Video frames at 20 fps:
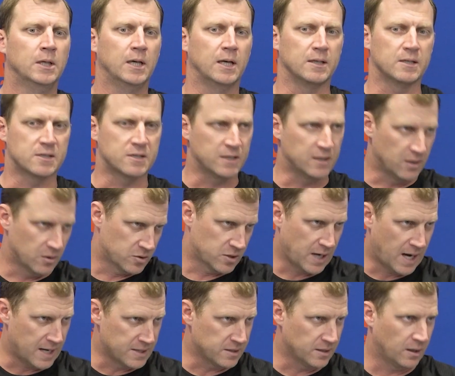And to see those
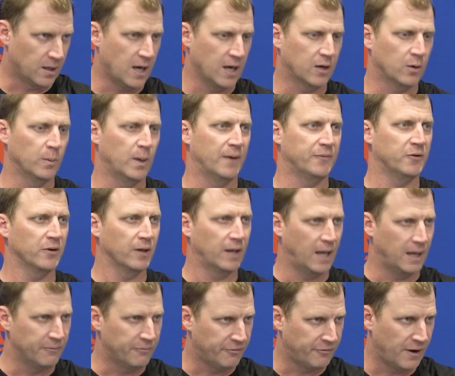guys in the locker room after the
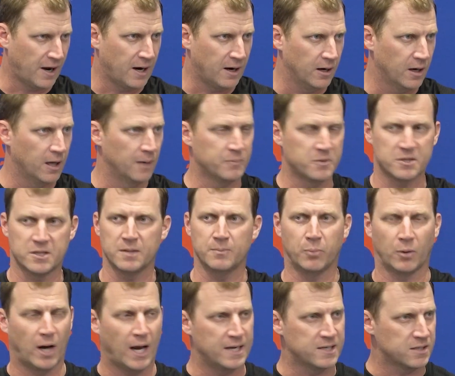game fired up, to see
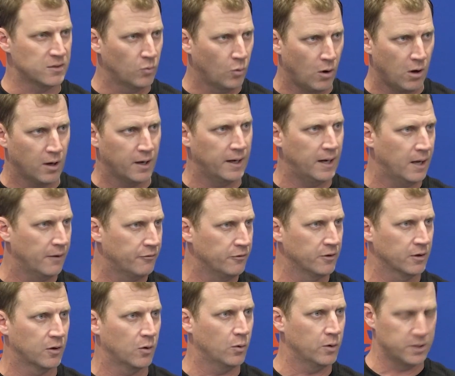Bryson walking out for
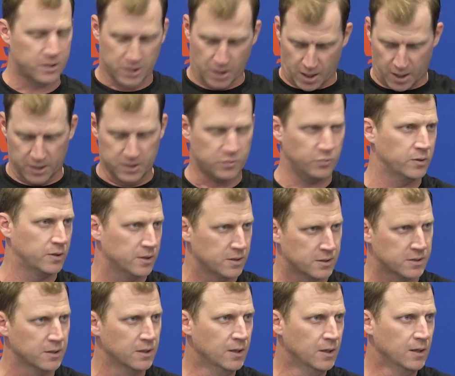the coin toss with
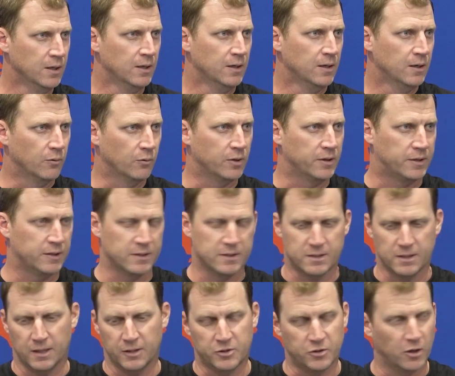
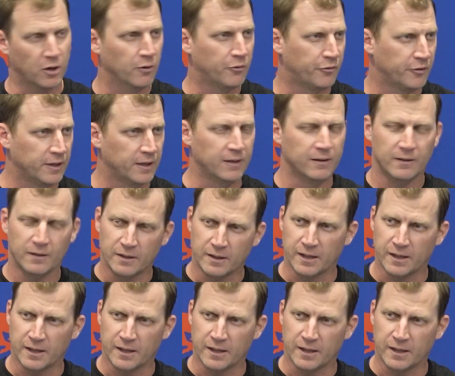his trophy,